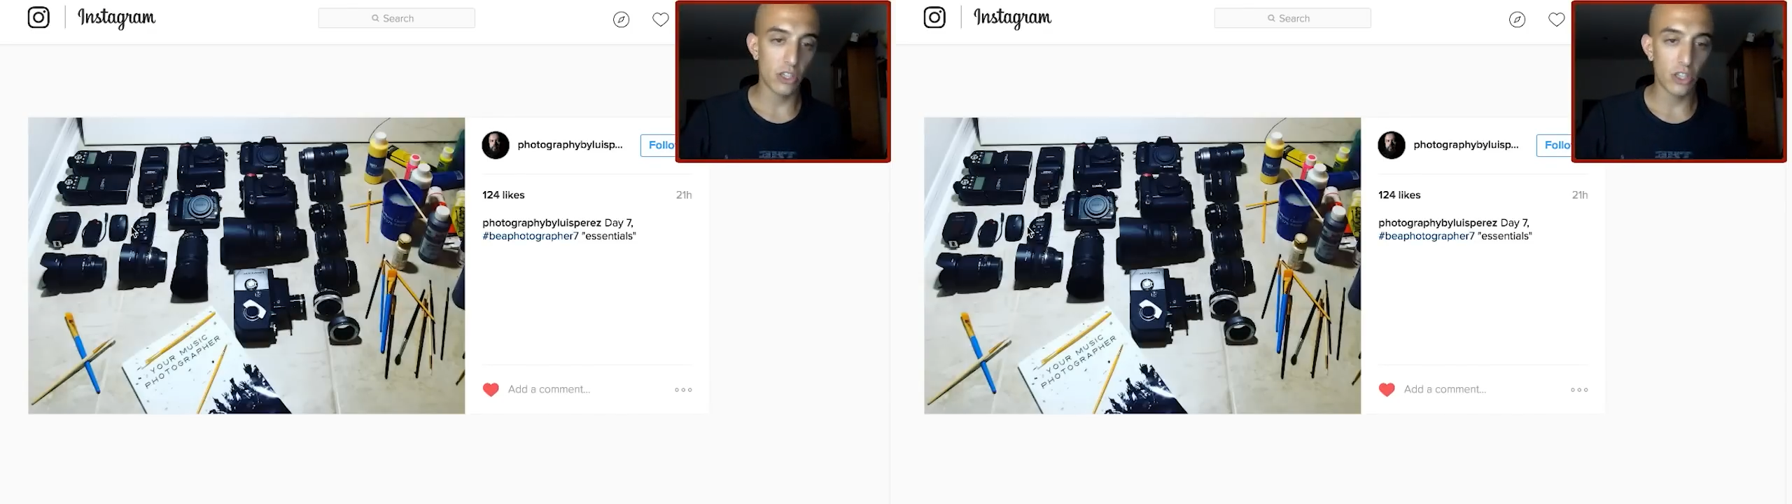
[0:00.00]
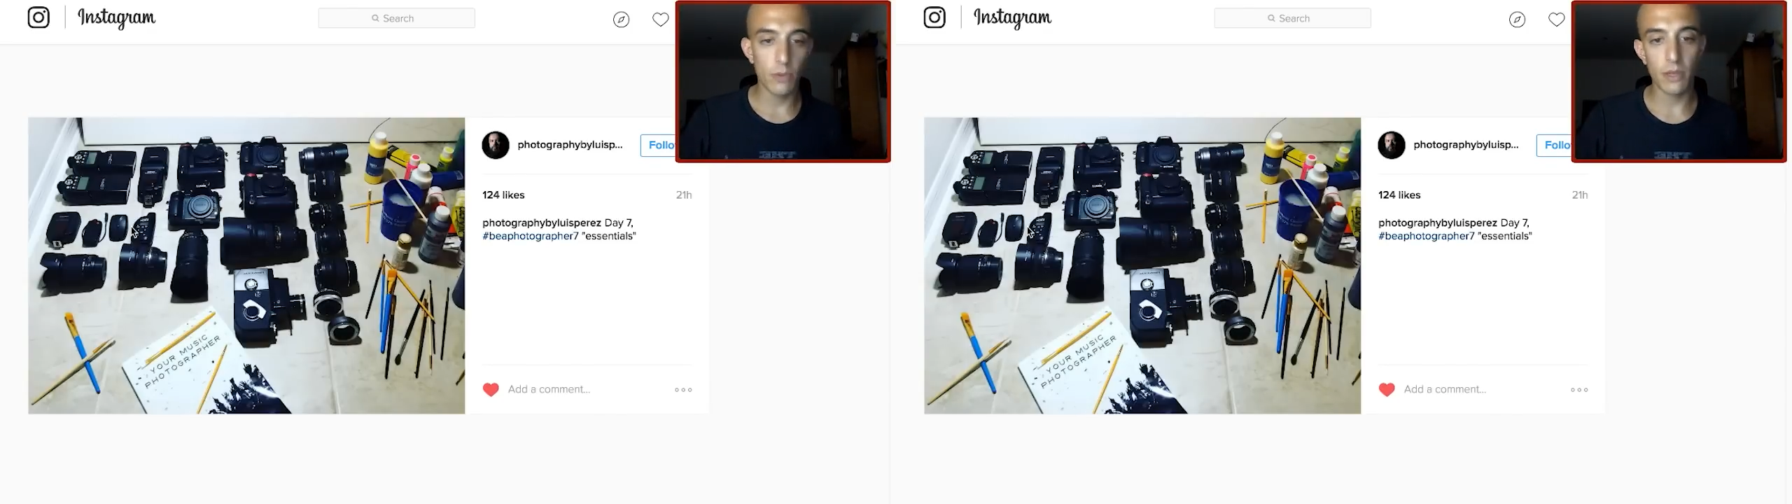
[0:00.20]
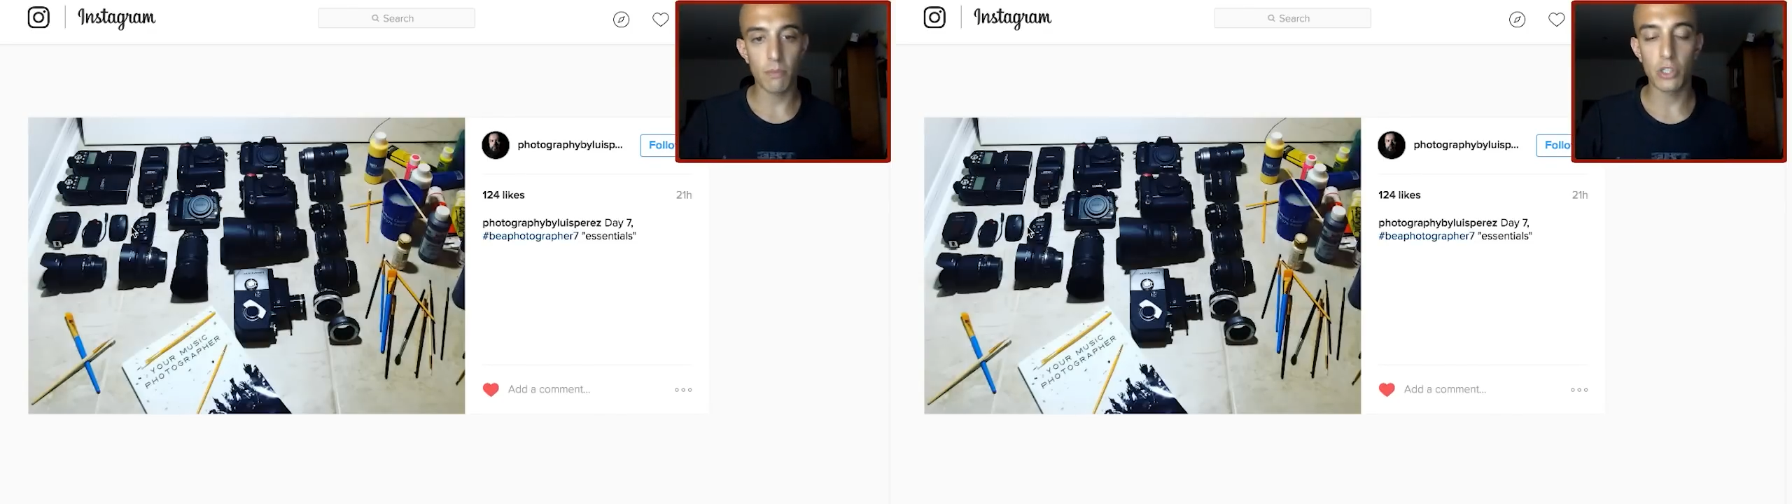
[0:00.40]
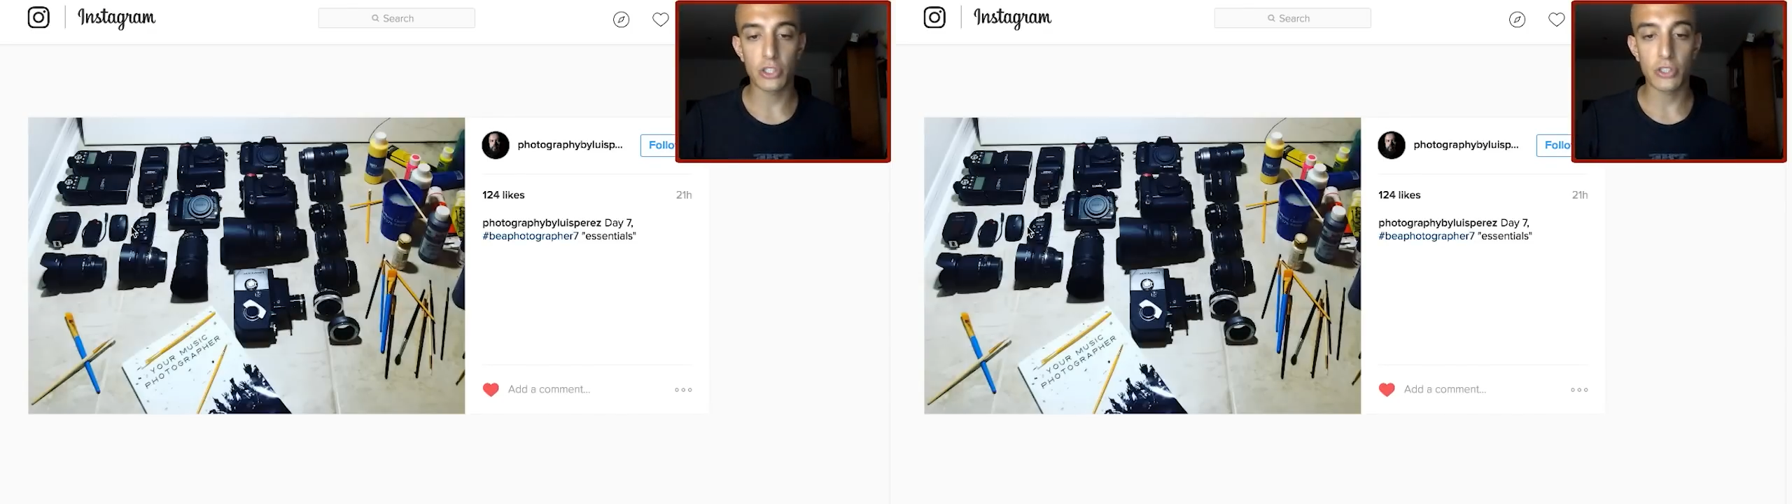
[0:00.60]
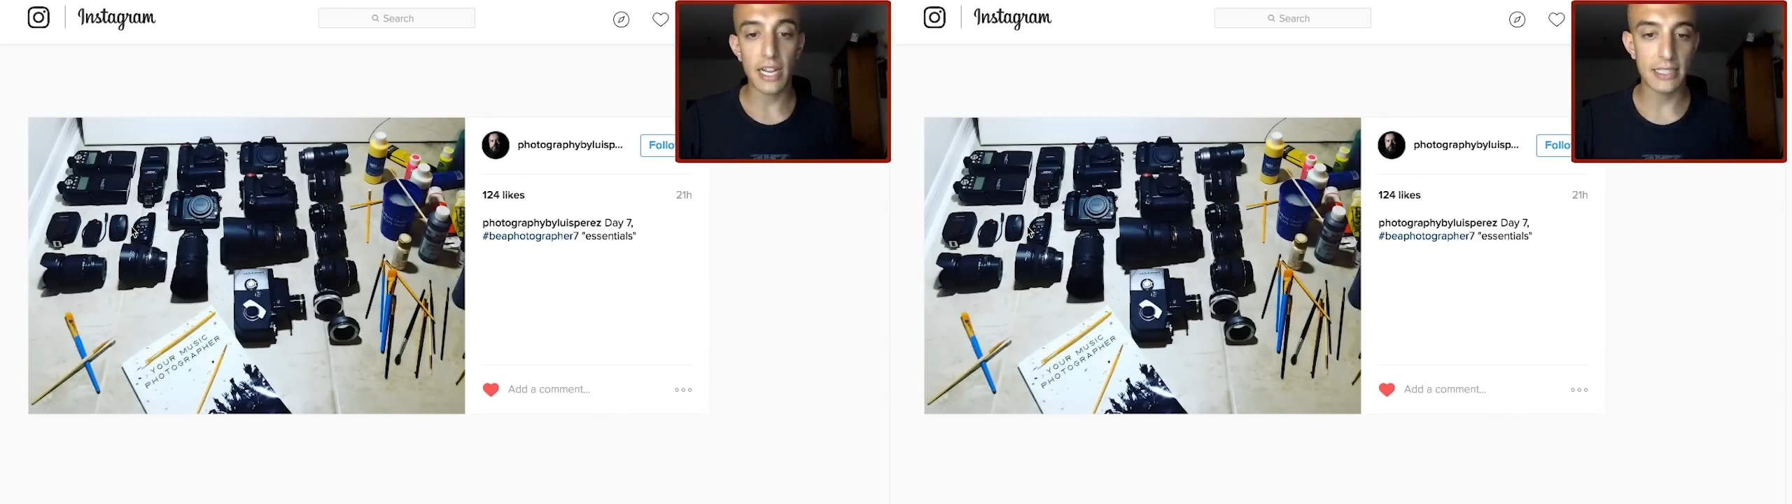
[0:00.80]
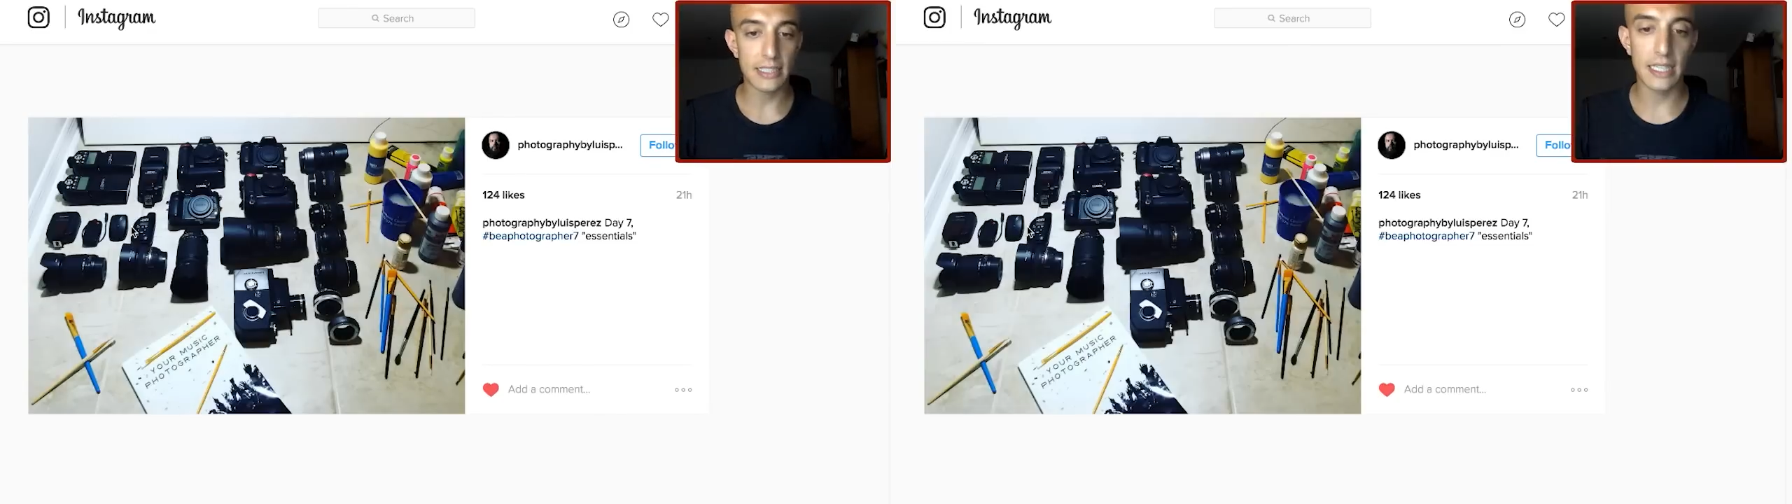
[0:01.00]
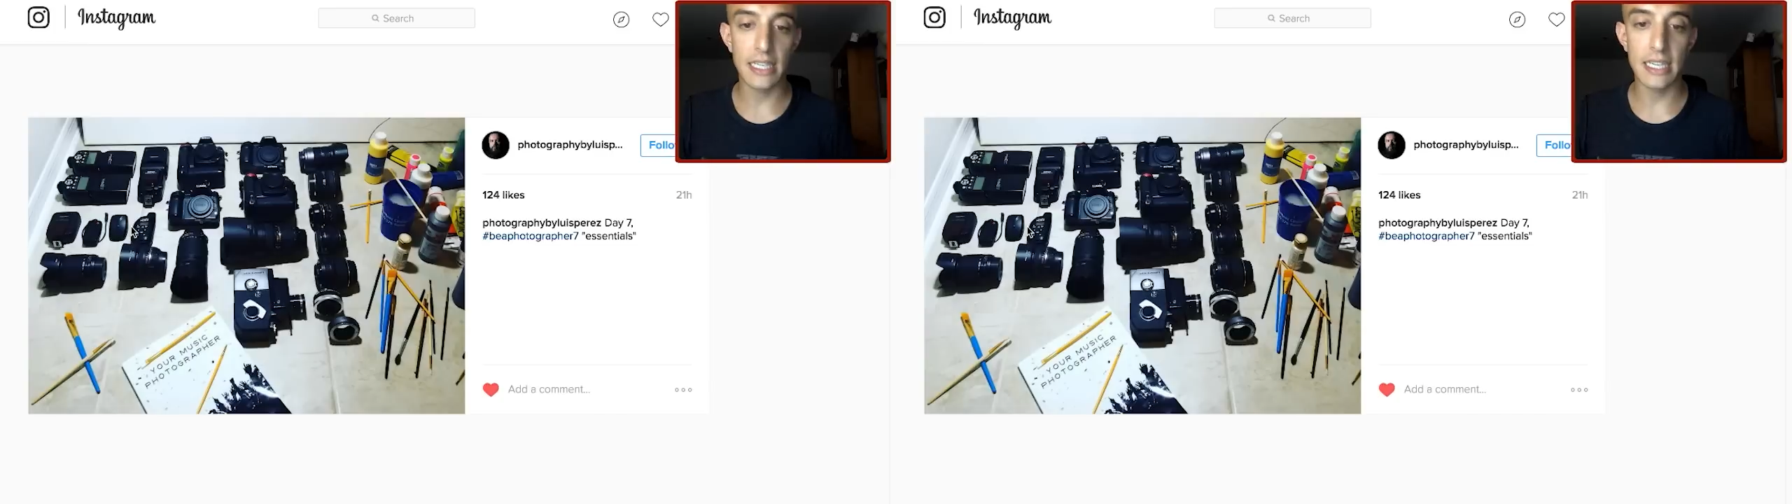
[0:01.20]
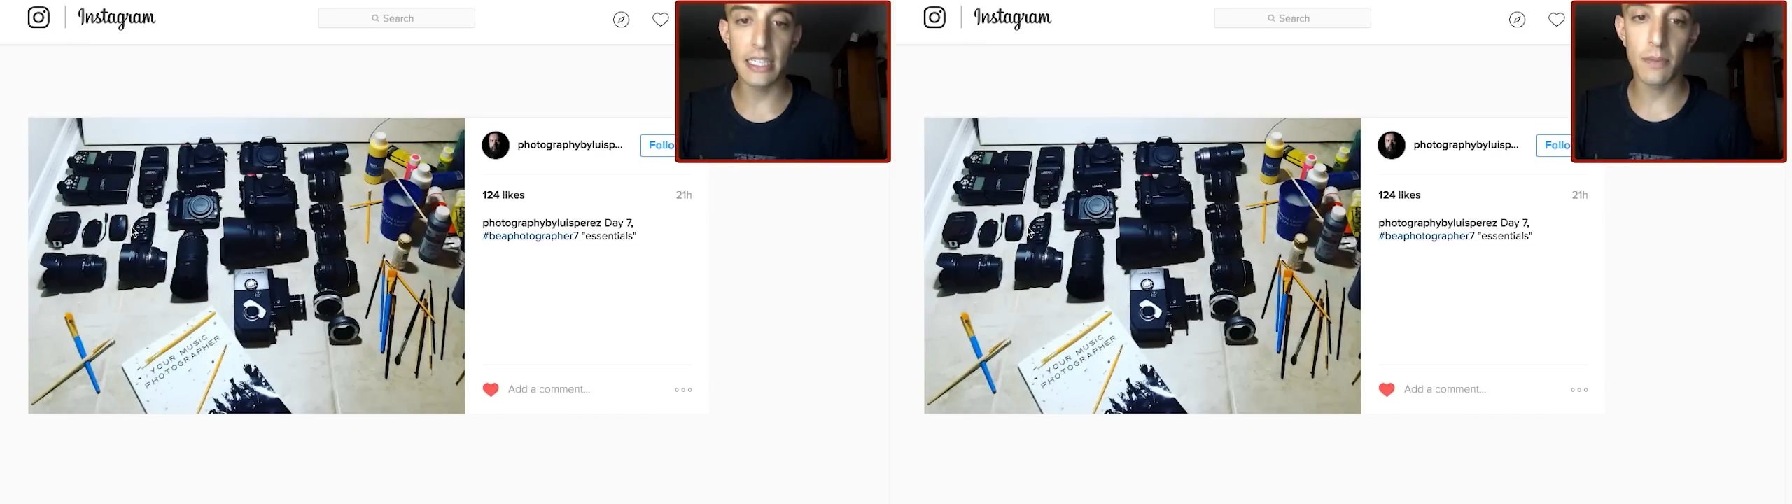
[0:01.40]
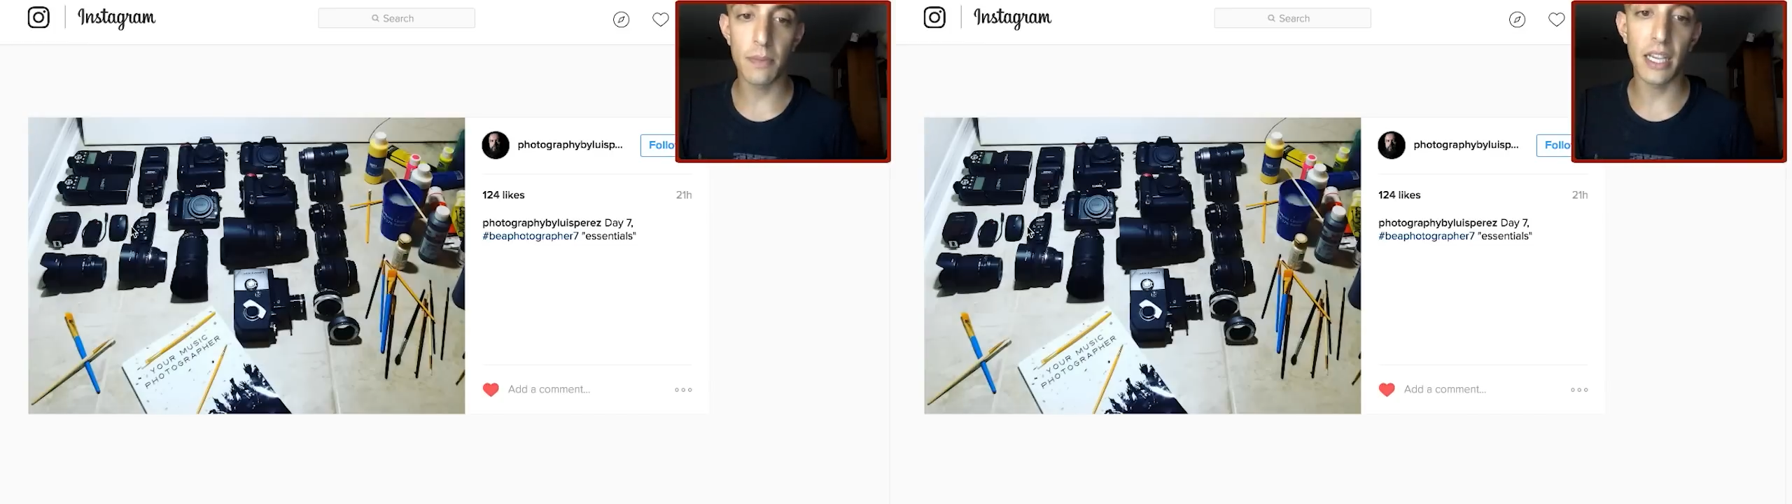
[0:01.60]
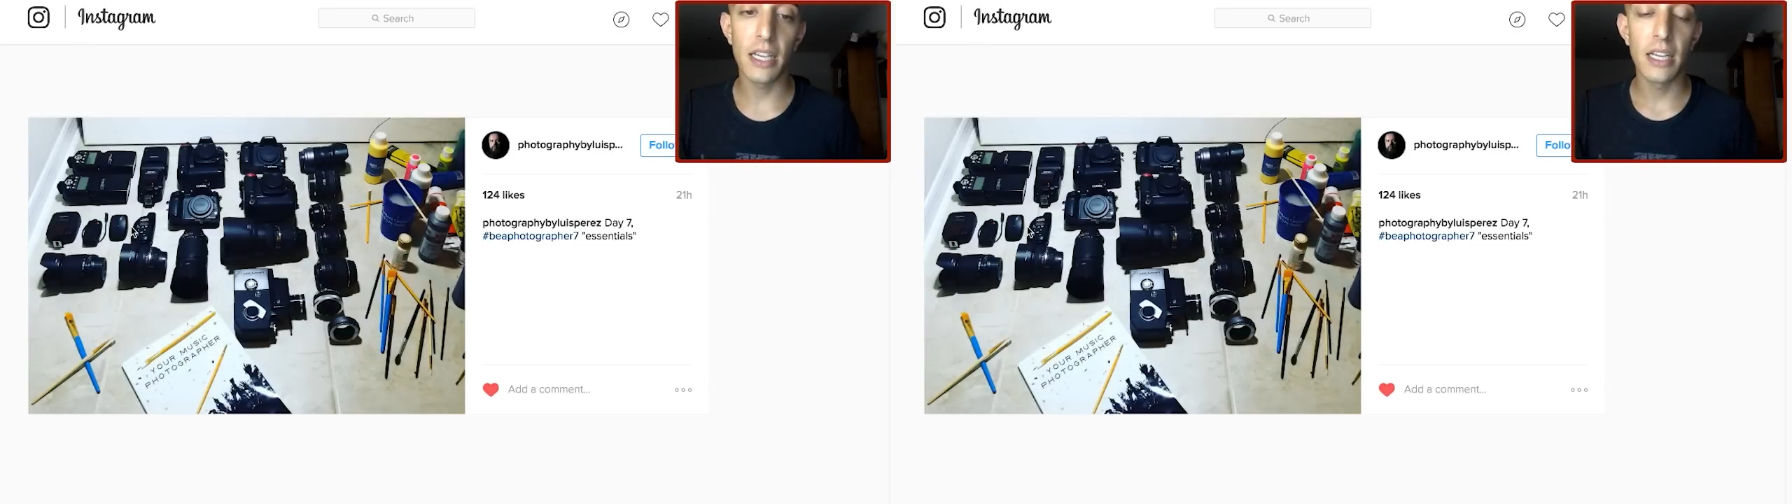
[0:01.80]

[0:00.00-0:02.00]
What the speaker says: little bit more distracting than they need to be,